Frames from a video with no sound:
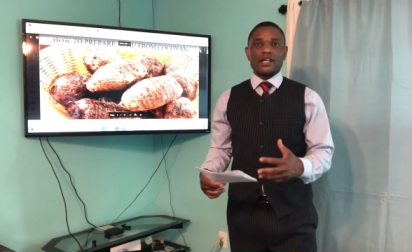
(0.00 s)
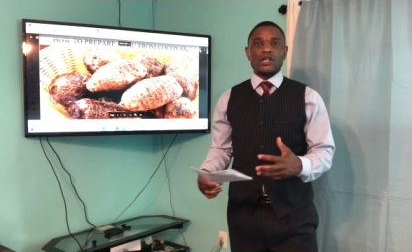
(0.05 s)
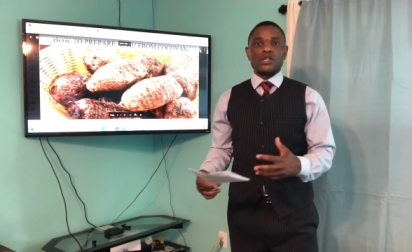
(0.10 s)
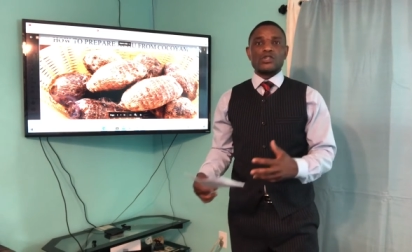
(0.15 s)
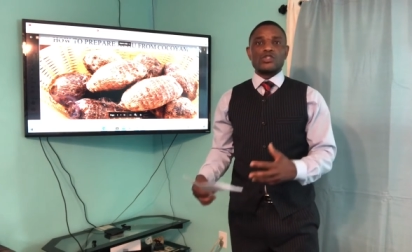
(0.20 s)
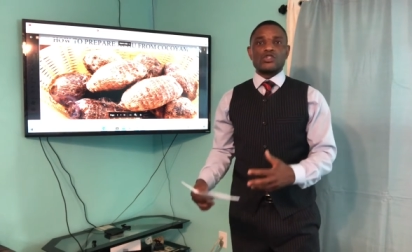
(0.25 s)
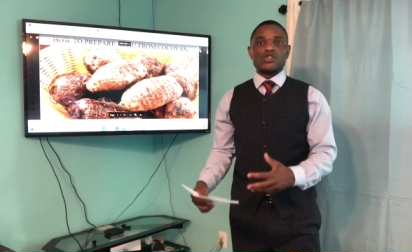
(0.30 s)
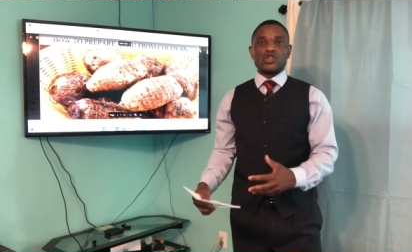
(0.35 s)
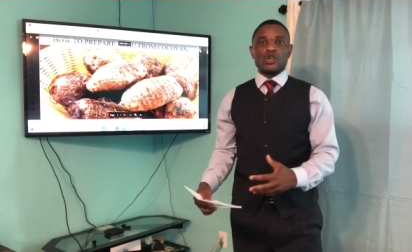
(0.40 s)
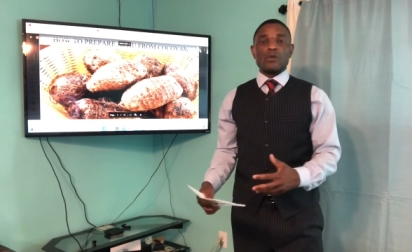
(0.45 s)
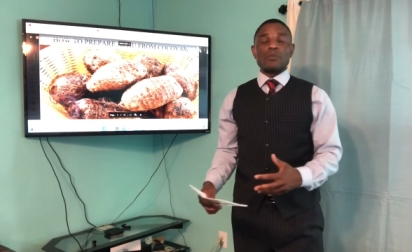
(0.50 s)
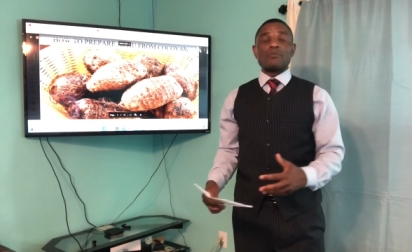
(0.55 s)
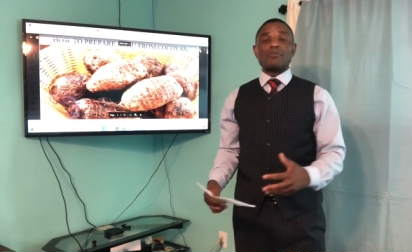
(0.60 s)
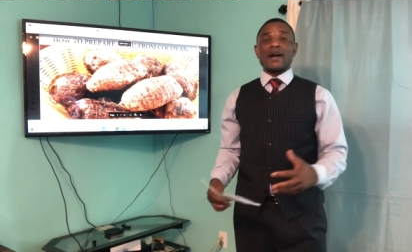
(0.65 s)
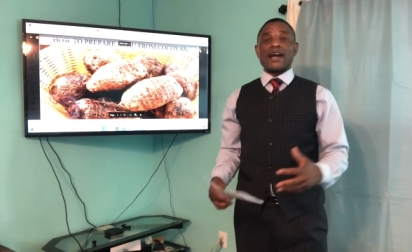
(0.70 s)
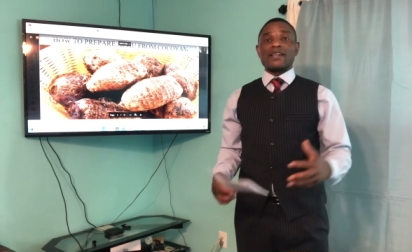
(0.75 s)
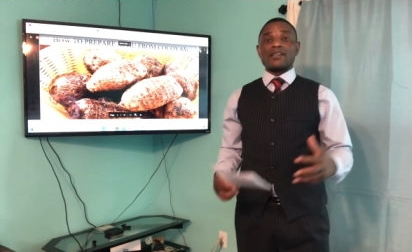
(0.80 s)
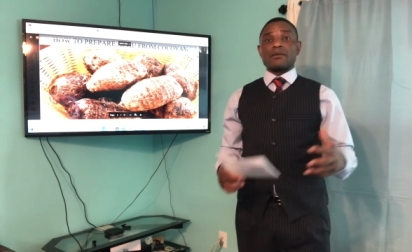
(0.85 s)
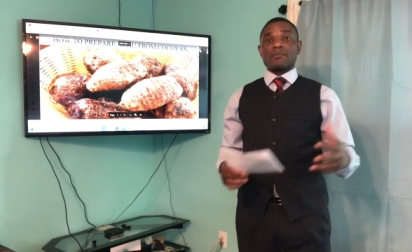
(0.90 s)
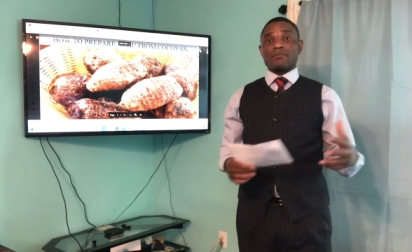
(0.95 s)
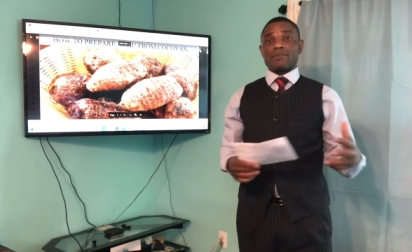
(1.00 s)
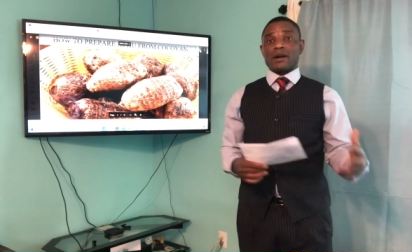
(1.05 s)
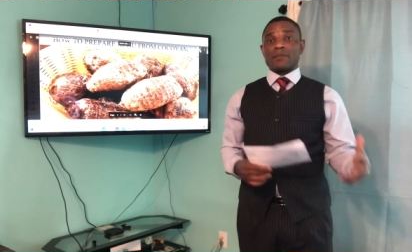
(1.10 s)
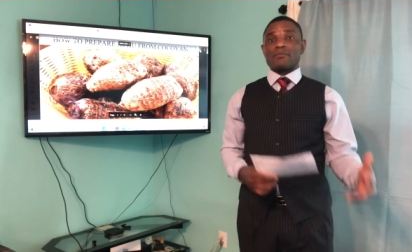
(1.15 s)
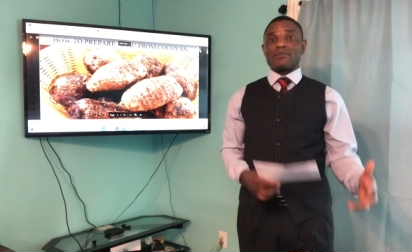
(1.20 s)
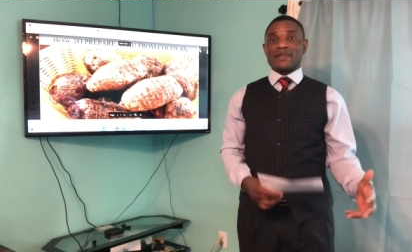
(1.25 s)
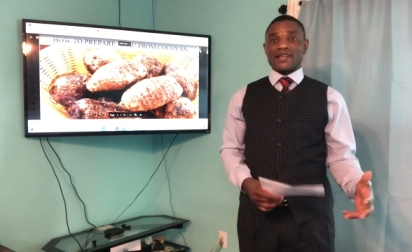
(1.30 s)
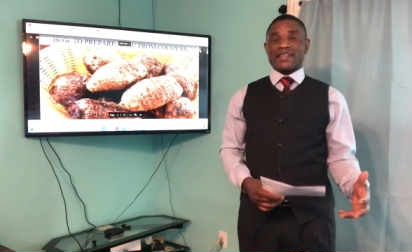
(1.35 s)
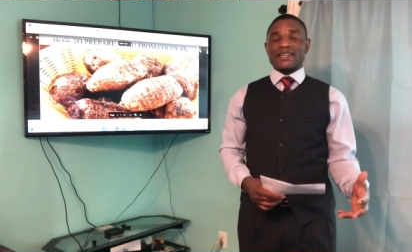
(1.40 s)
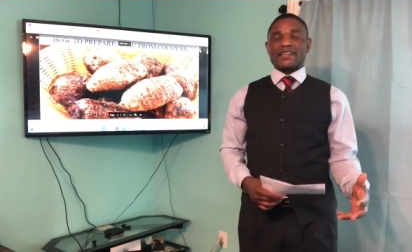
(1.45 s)
consumed by the
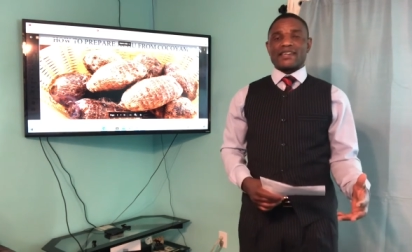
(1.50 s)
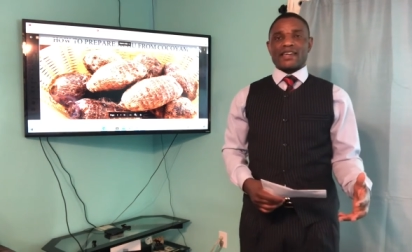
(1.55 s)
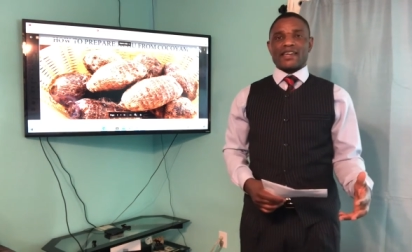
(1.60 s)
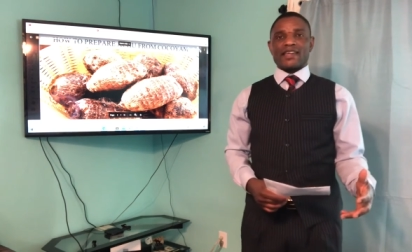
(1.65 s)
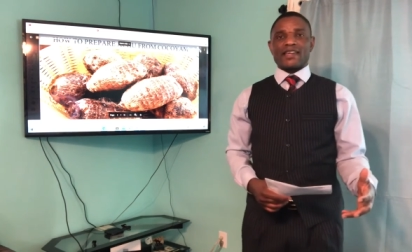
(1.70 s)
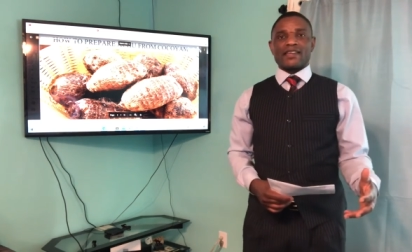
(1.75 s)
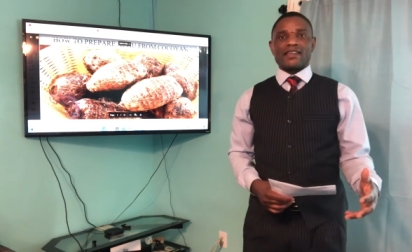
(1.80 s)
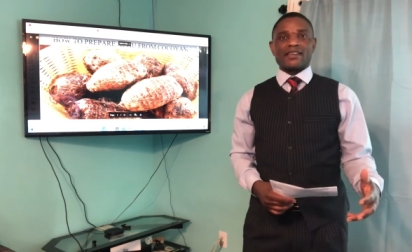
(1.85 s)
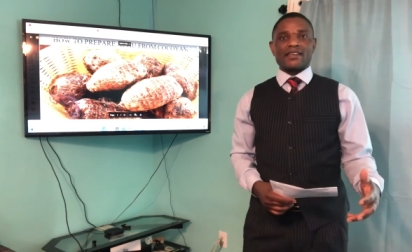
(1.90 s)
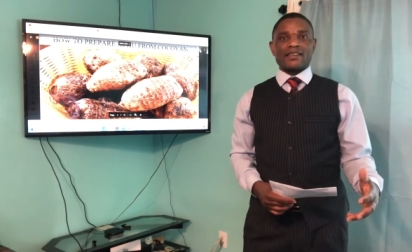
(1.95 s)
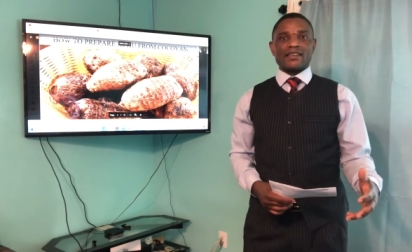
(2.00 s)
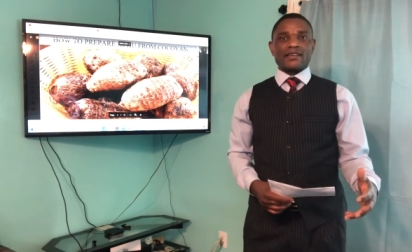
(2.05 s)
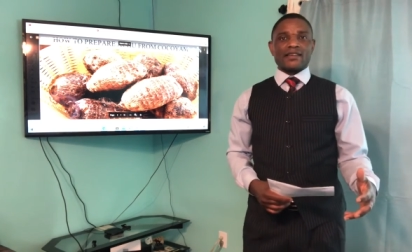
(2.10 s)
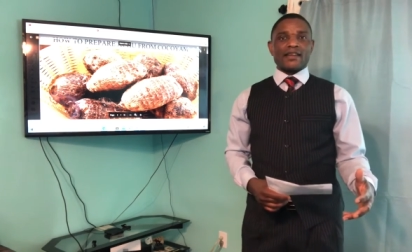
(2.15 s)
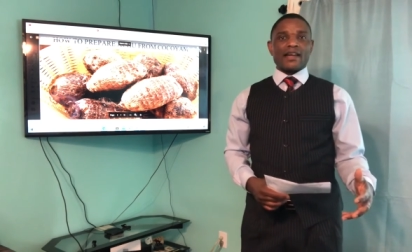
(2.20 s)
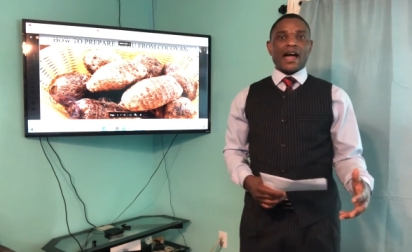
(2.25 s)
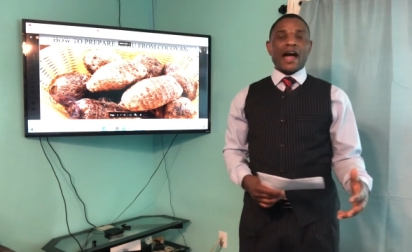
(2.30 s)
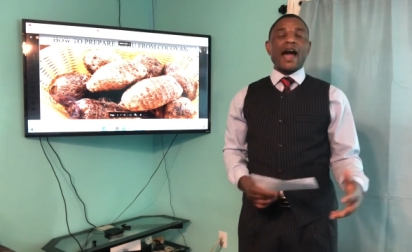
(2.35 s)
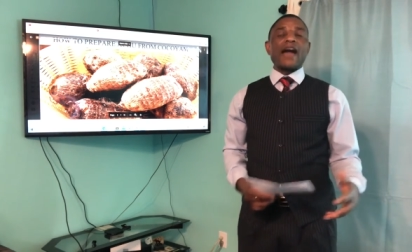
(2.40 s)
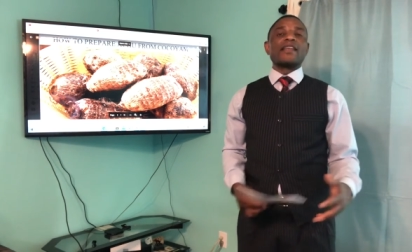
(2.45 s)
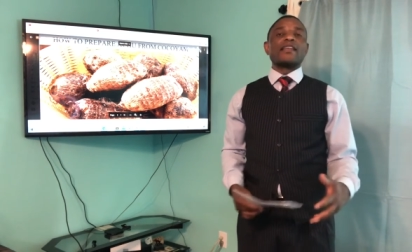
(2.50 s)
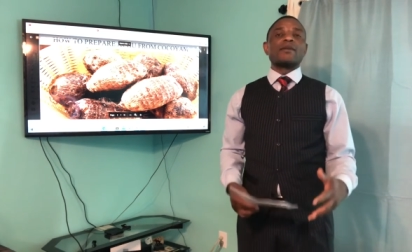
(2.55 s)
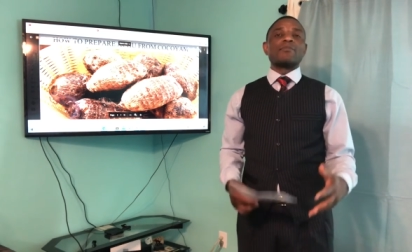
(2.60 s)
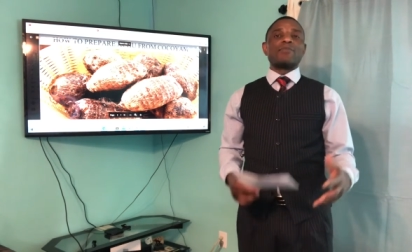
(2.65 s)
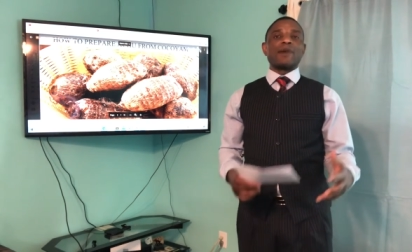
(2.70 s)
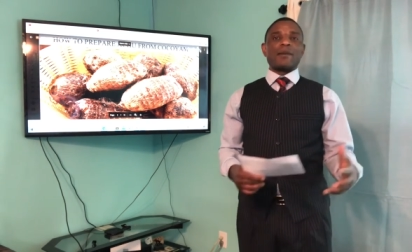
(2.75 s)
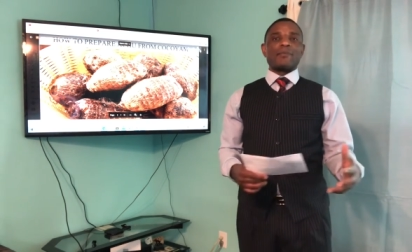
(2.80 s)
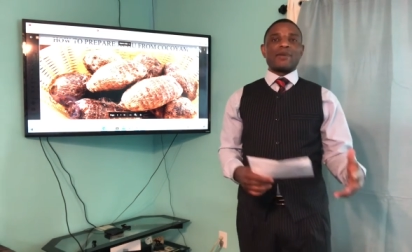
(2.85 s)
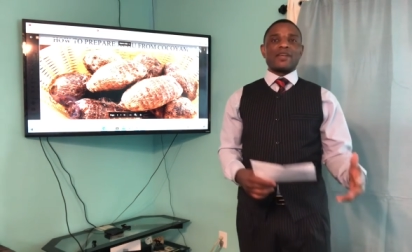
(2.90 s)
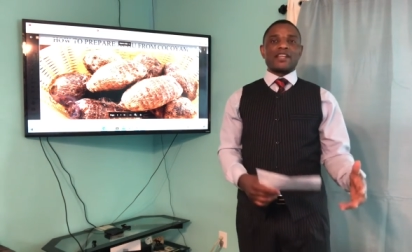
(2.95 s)
Bambileke and the
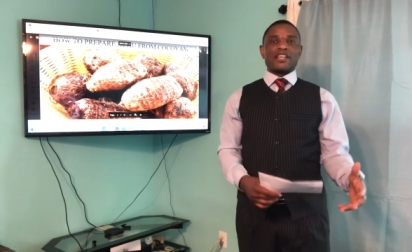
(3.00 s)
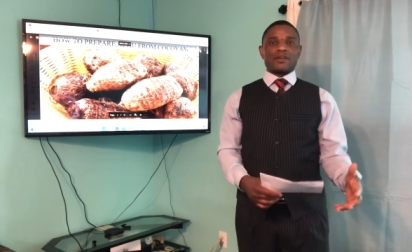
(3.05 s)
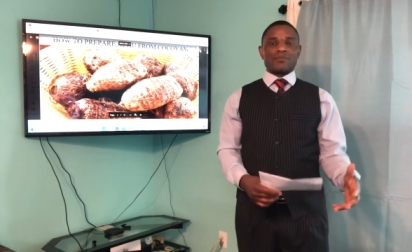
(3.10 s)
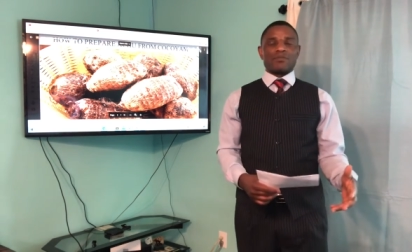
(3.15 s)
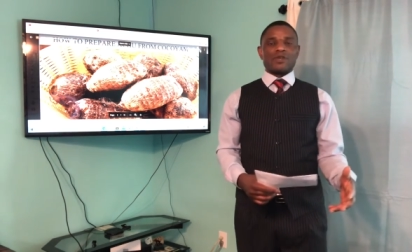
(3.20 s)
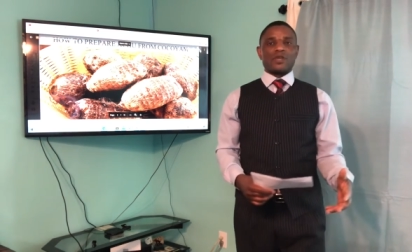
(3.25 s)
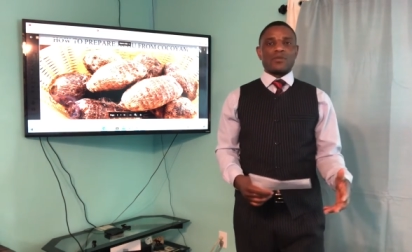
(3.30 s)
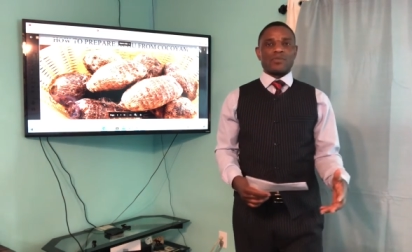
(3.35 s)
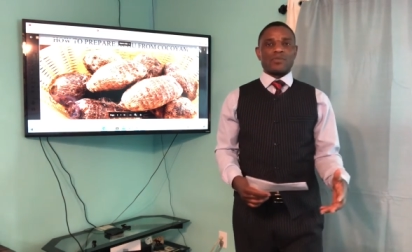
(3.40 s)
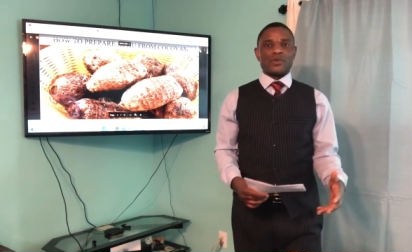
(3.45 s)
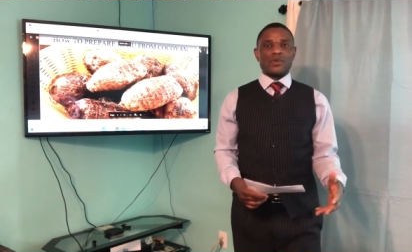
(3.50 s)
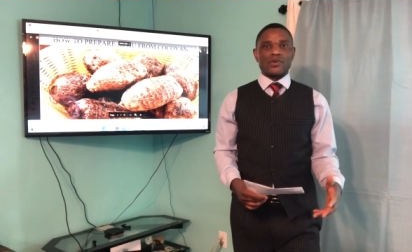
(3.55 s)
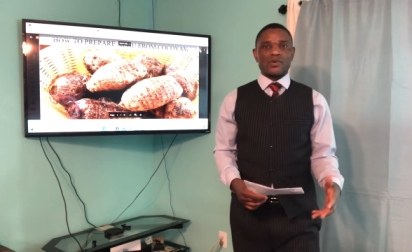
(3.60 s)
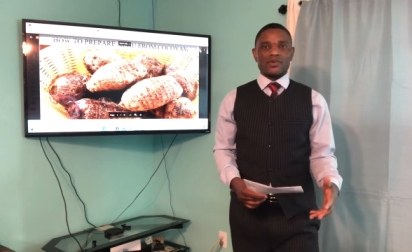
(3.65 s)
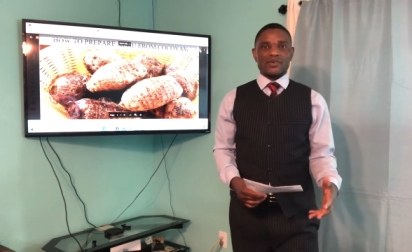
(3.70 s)
Bamenda people.